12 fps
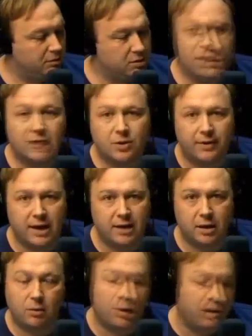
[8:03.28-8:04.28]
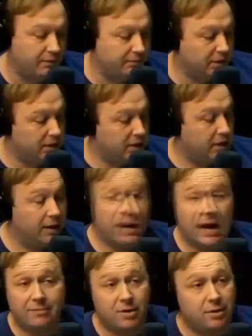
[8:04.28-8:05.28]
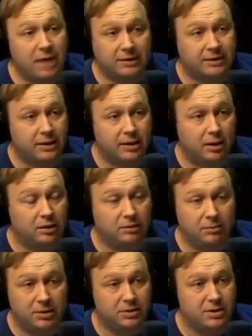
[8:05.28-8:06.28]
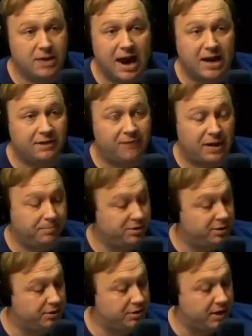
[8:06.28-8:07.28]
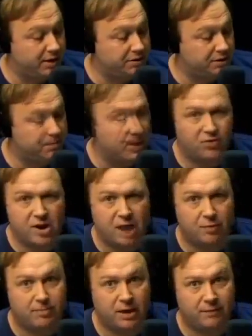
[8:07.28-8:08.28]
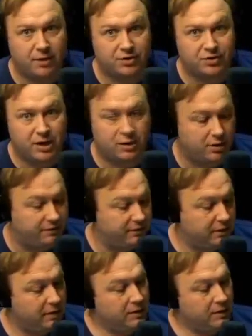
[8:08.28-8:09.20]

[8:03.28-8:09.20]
So that's why they had to get rid of him. And I have no doubt they killed him. And there's 95% chance, especially now they're being very secretive.